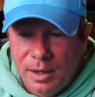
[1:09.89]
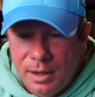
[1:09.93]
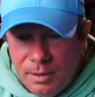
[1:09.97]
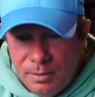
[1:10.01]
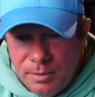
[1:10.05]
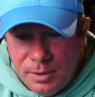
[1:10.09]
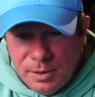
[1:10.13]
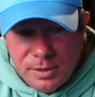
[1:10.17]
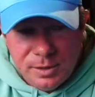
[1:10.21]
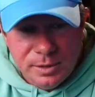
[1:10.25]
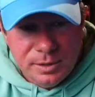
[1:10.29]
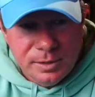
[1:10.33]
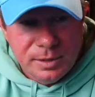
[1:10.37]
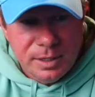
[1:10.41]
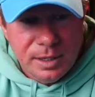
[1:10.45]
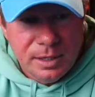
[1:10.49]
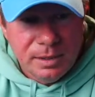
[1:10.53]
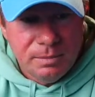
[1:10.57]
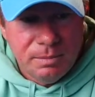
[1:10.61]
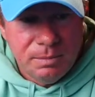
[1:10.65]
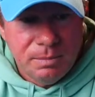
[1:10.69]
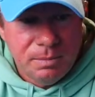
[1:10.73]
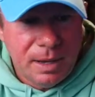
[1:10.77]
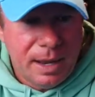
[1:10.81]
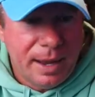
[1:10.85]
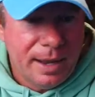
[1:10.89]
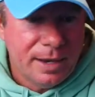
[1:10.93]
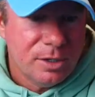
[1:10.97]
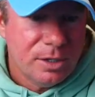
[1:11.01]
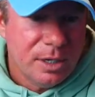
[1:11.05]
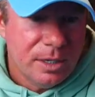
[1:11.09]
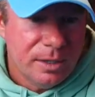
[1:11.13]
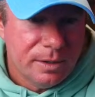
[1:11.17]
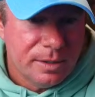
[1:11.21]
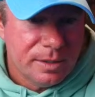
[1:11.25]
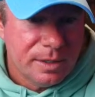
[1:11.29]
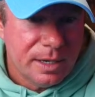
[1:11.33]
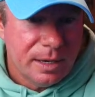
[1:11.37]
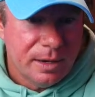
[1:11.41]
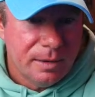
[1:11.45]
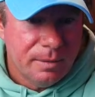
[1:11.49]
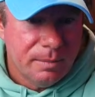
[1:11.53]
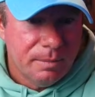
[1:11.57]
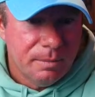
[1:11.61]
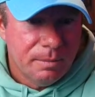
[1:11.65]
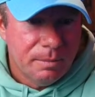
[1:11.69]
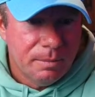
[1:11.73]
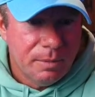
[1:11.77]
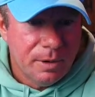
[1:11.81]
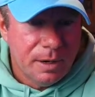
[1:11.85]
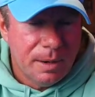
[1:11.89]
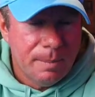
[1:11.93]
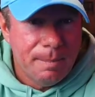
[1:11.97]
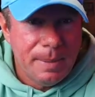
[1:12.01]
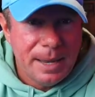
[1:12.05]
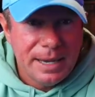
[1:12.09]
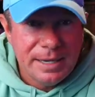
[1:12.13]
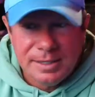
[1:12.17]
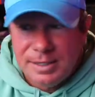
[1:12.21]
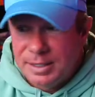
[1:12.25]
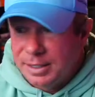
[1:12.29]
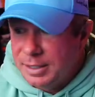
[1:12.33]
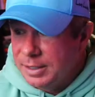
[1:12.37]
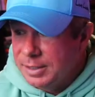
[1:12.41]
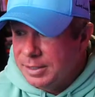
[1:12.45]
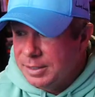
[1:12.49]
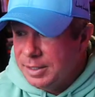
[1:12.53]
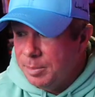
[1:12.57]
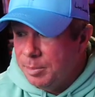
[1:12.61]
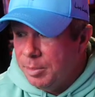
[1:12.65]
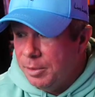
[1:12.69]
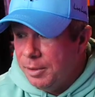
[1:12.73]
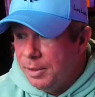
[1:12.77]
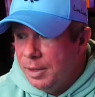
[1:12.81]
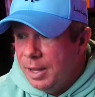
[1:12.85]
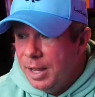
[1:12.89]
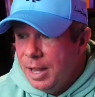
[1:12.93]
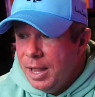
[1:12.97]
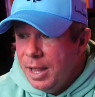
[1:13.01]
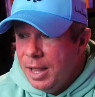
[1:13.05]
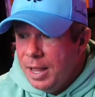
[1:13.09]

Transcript: which is, it actually looks kind of pretty basic and simple.